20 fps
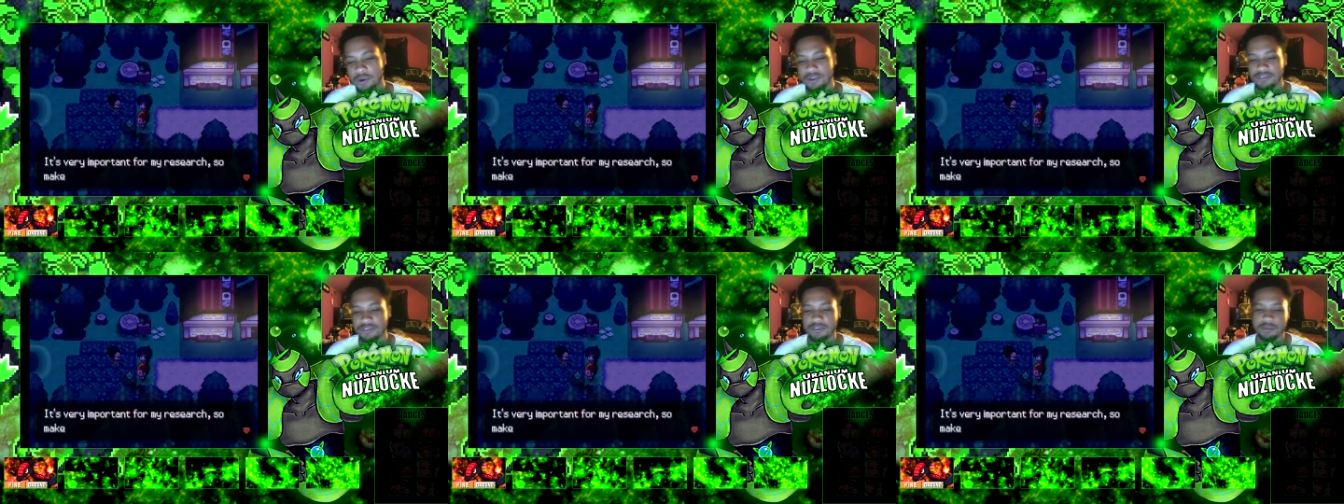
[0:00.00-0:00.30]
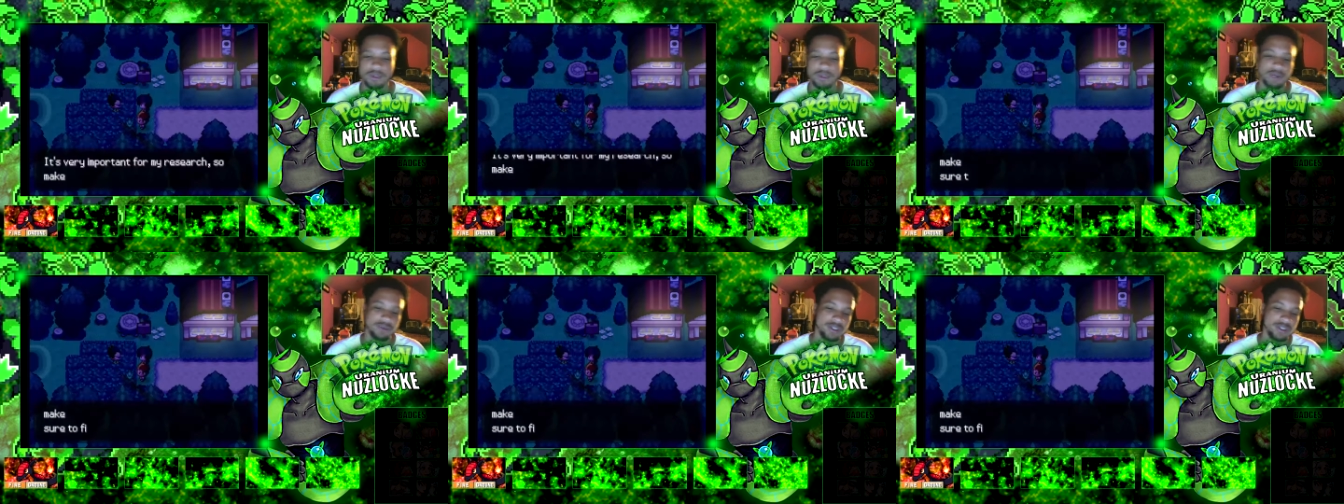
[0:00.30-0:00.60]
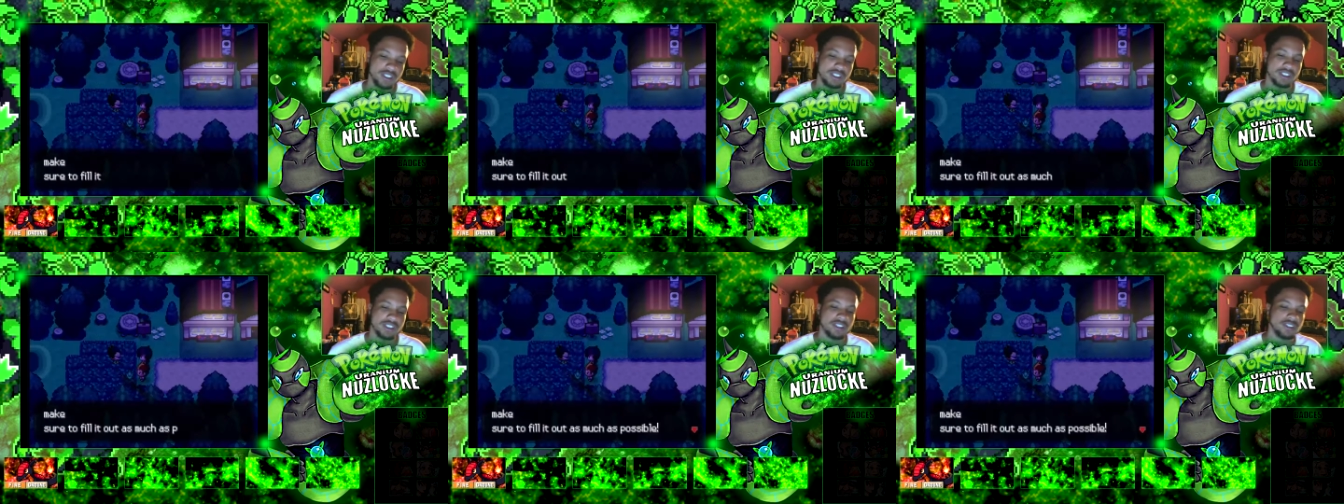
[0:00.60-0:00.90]
for my
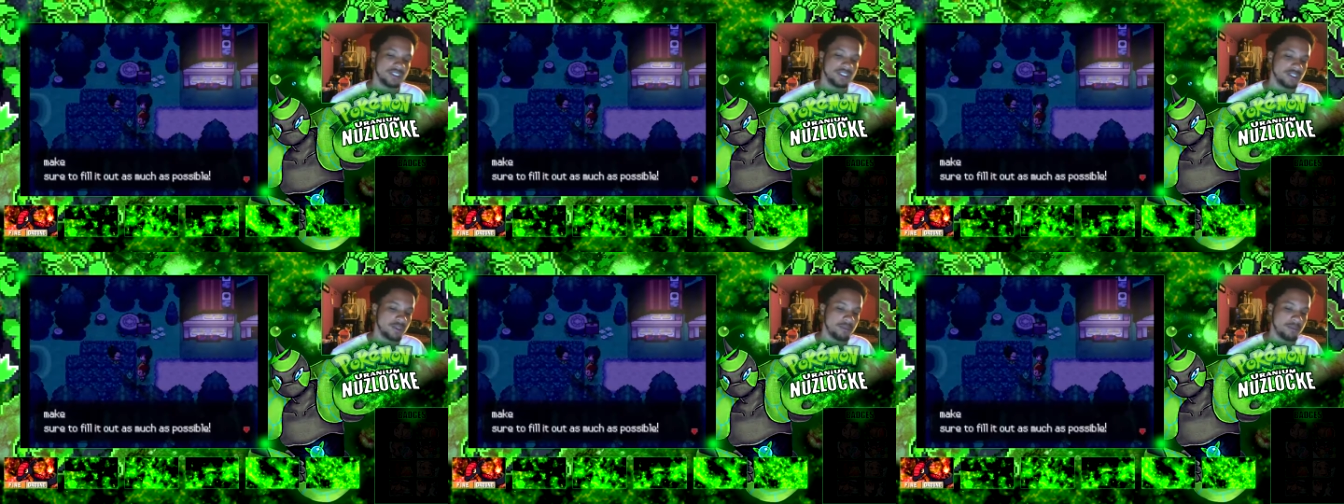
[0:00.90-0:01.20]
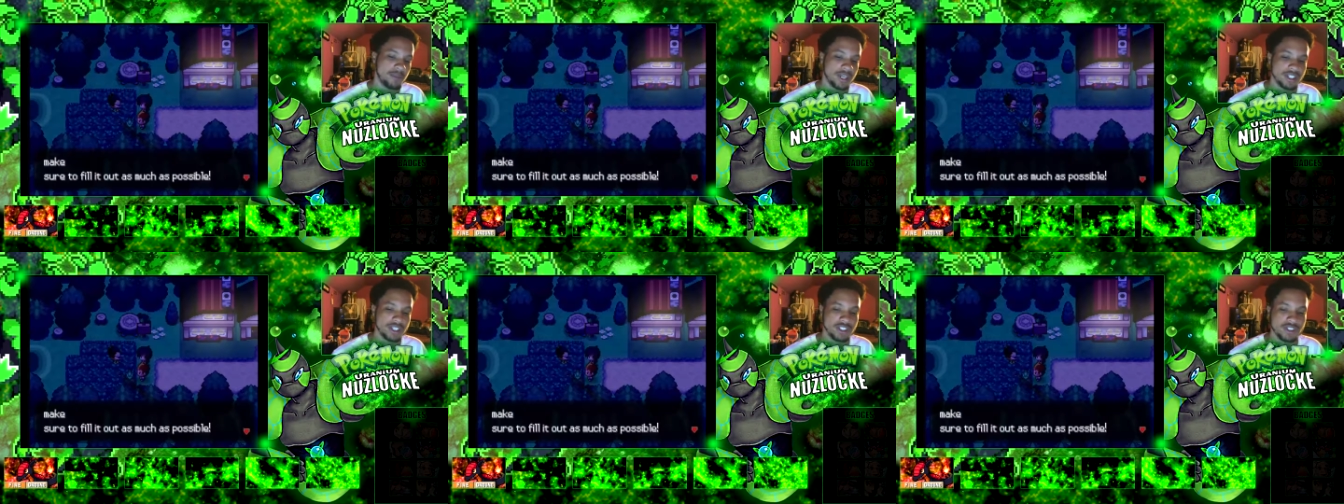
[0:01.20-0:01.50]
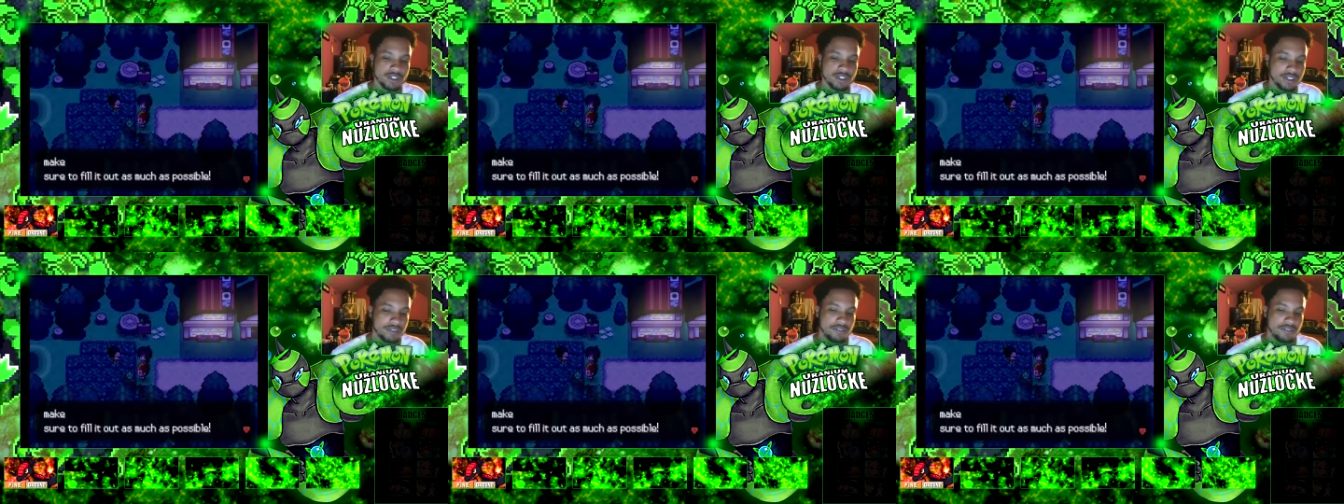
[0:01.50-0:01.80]
research, so make sure
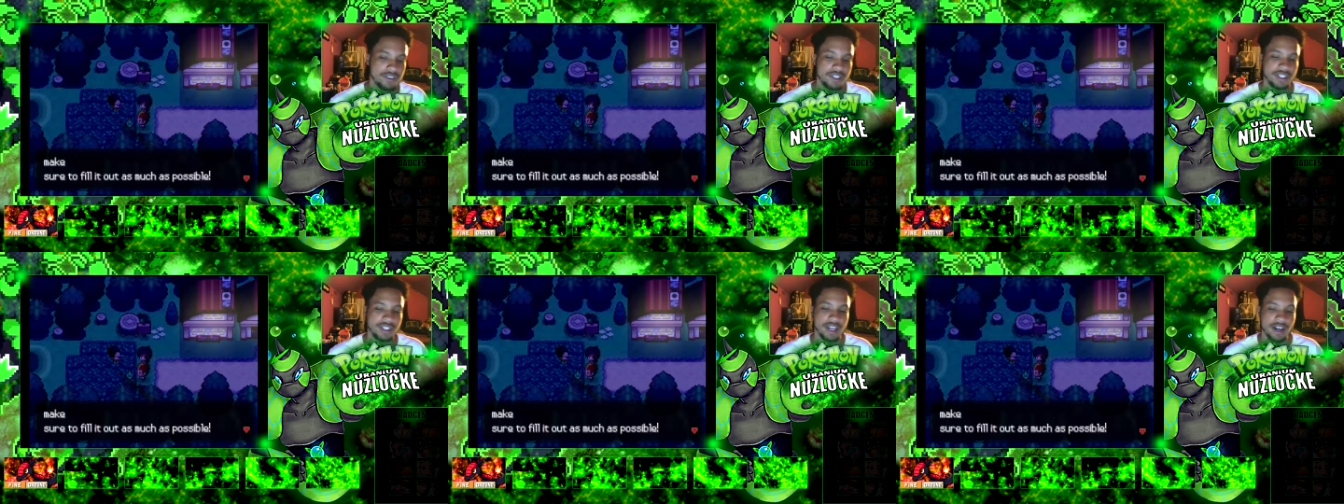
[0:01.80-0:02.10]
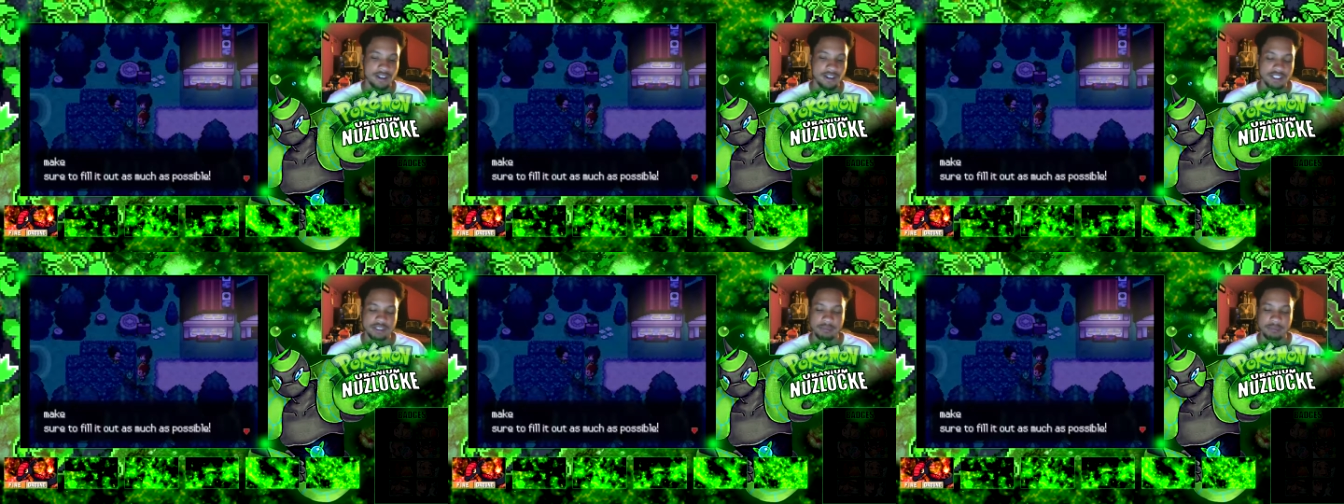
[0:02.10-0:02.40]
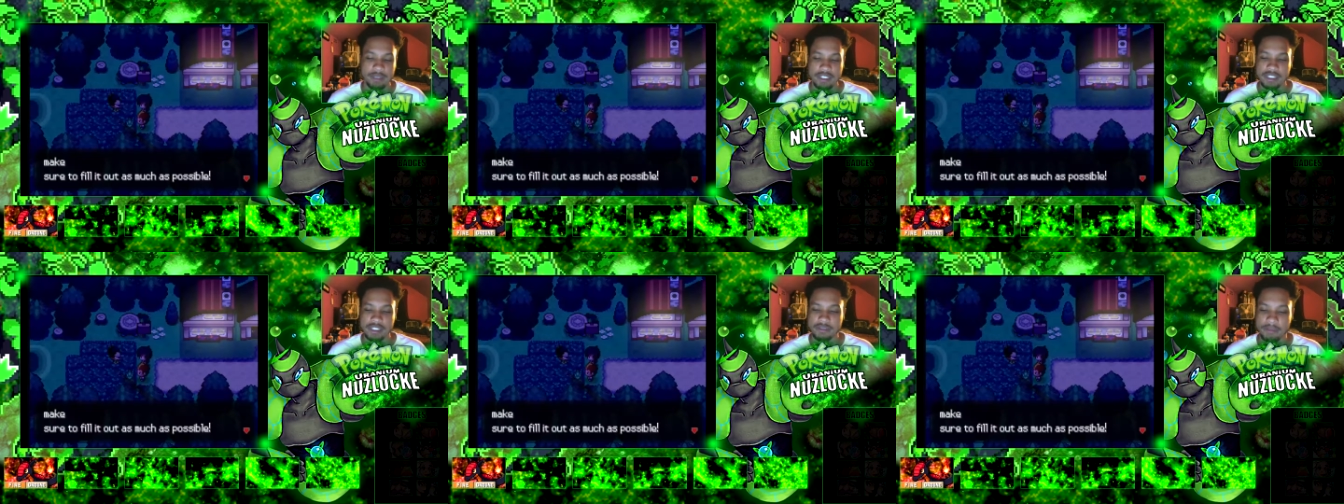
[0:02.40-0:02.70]
to fill it out as
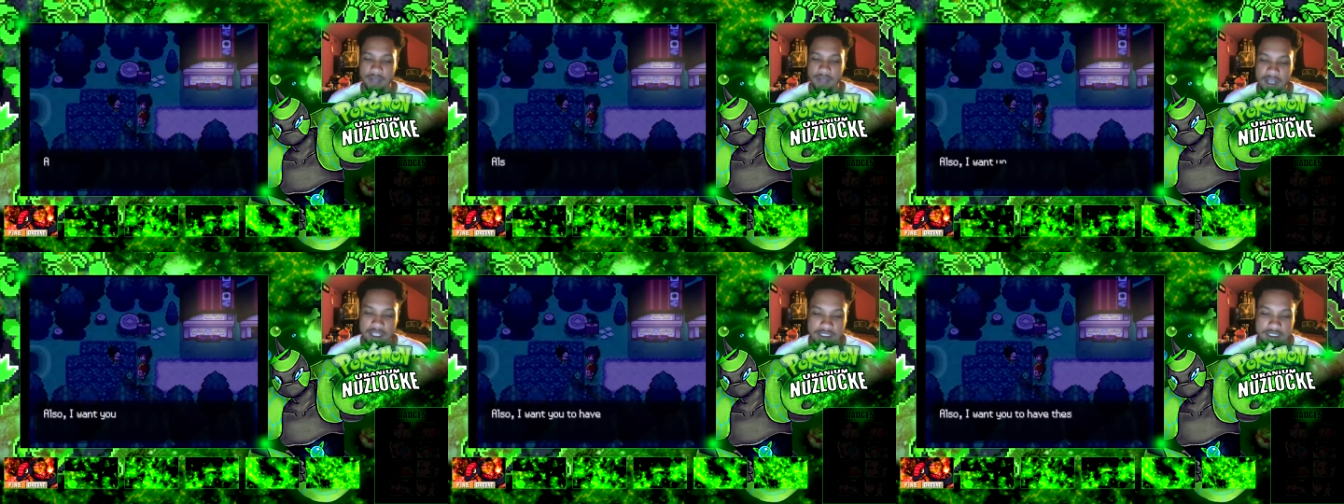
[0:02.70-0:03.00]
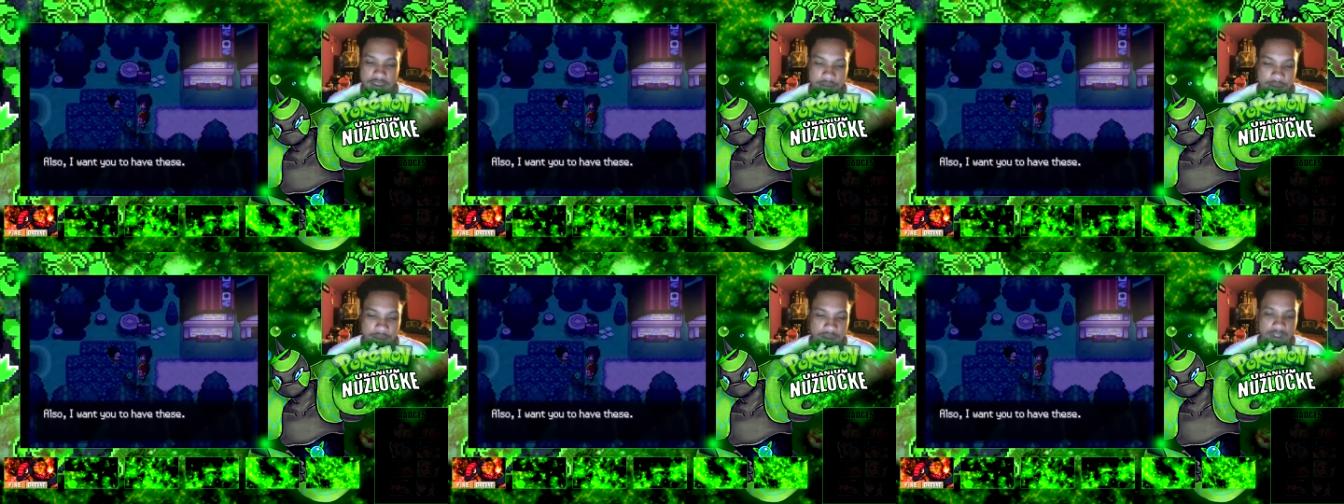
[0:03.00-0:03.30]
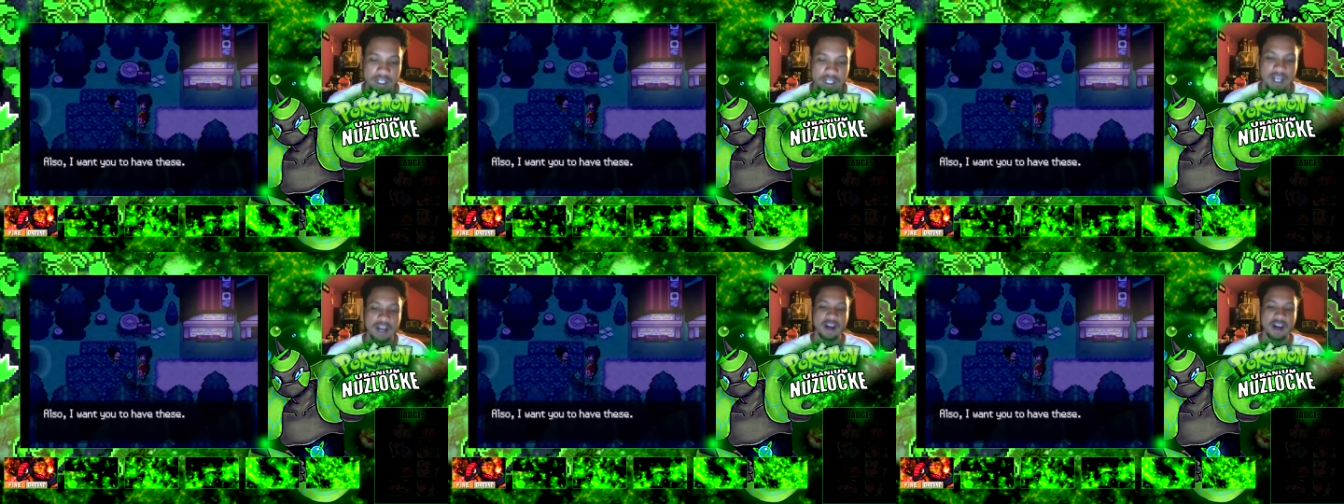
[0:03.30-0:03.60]
much as
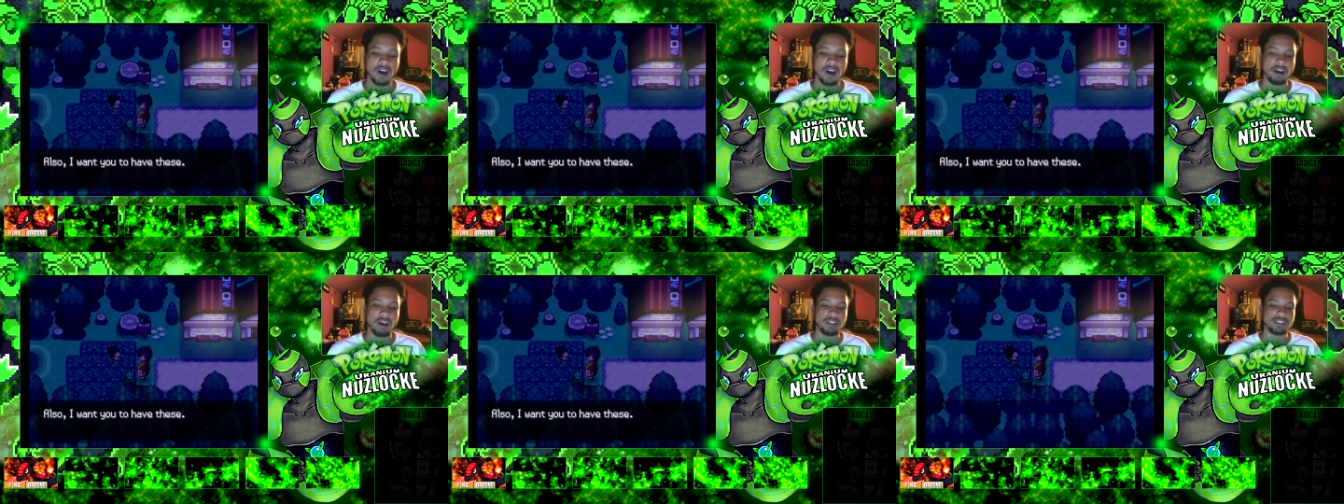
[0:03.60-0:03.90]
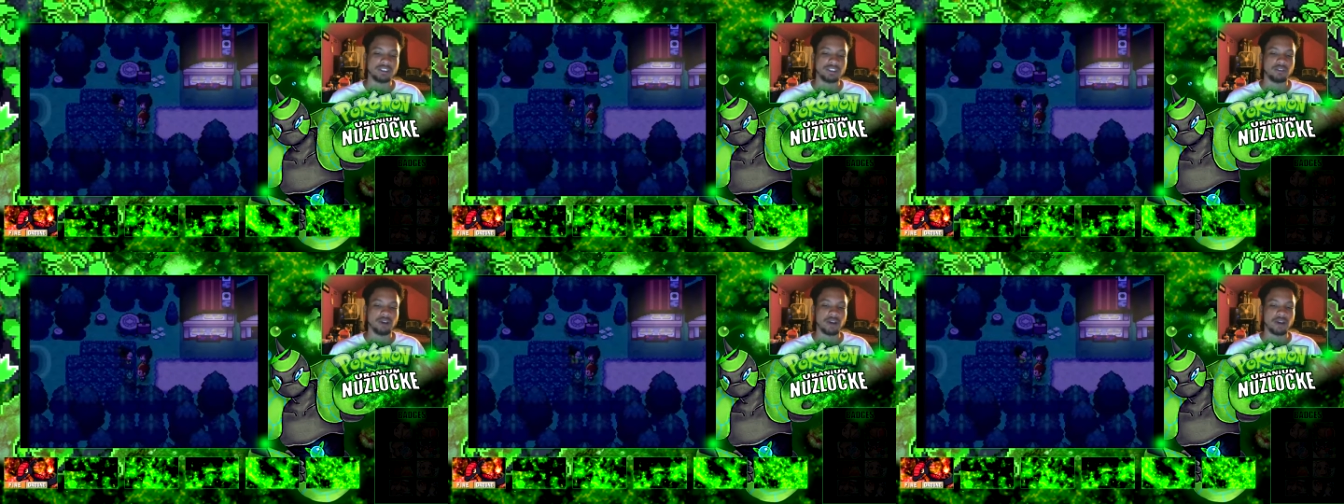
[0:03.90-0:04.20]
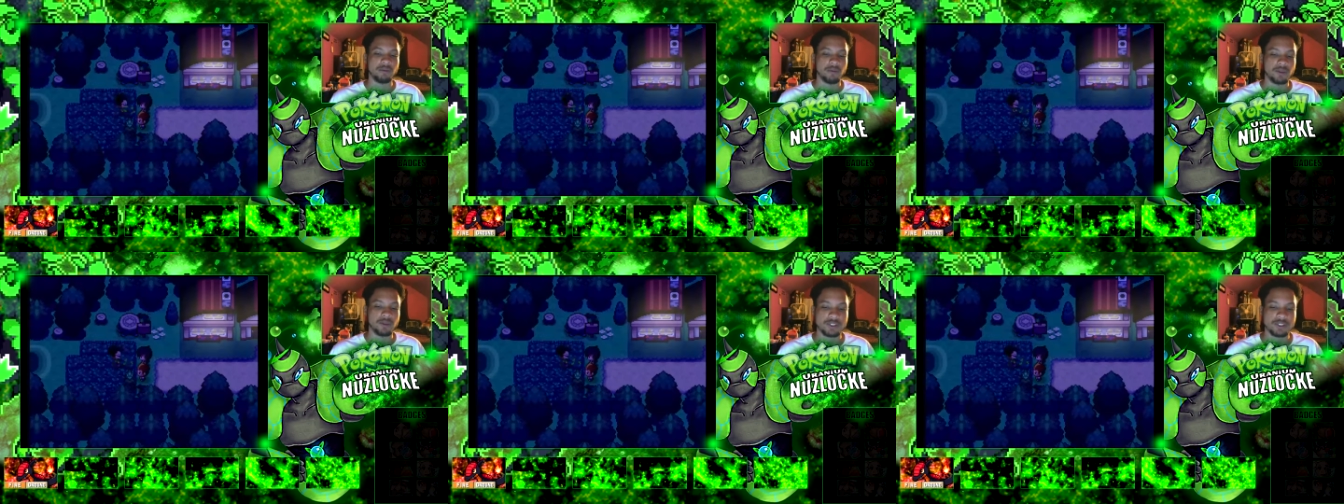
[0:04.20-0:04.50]
possible. Also, I
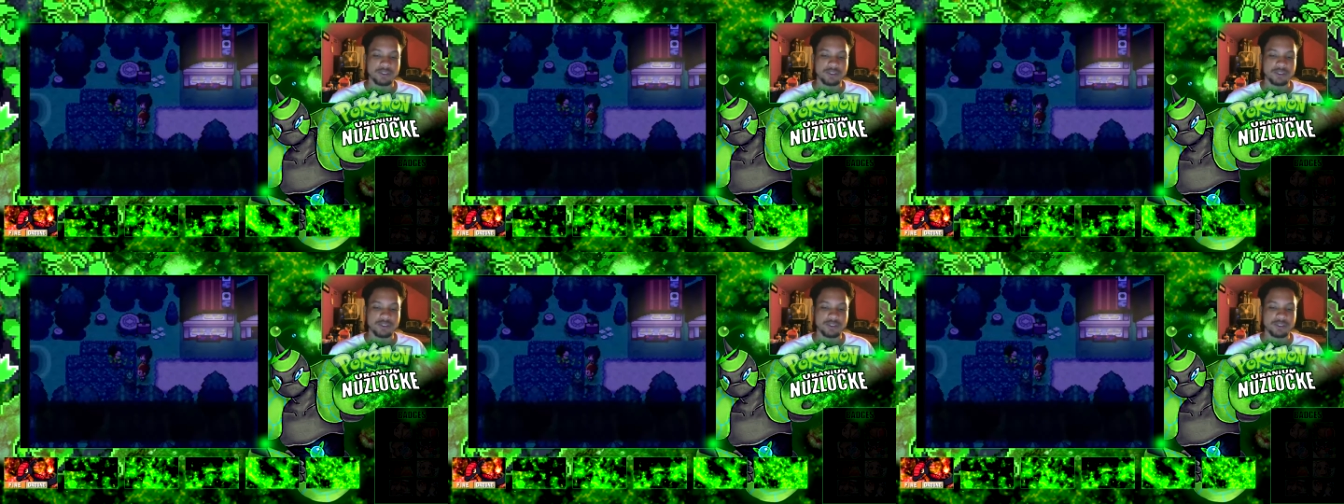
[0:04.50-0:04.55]
want you to